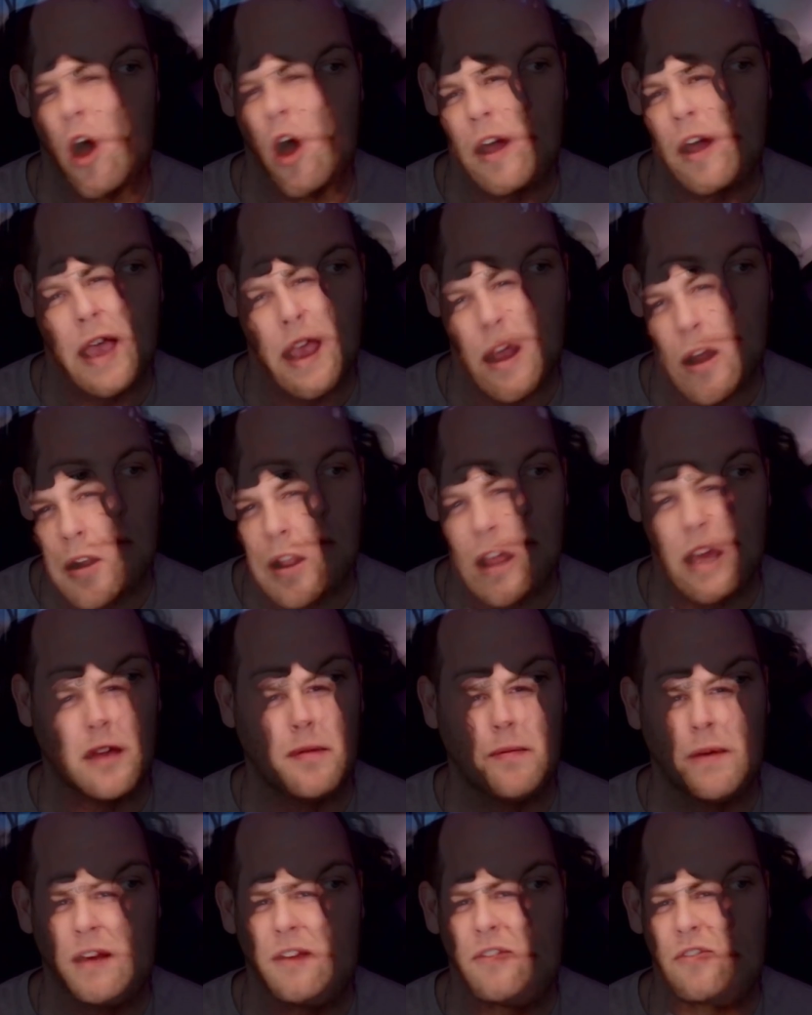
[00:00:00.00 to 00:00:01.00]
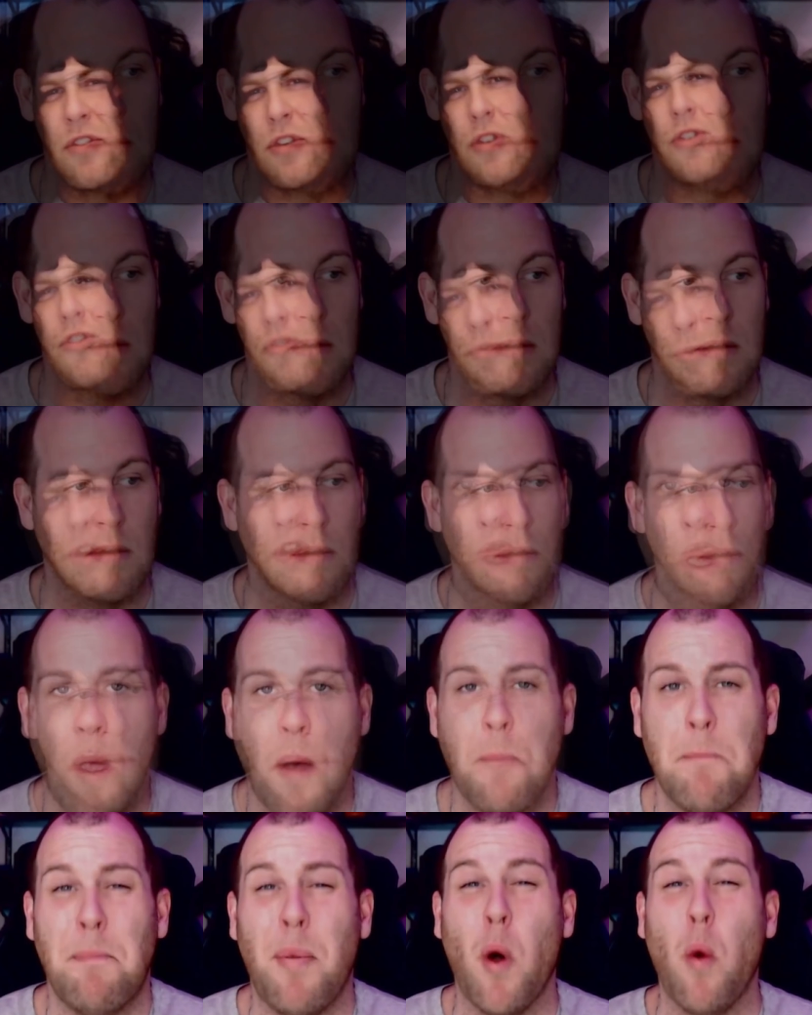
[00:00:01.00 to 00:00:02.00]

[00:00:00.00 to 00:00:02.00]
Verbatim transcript: long hair like me, and so you just really want.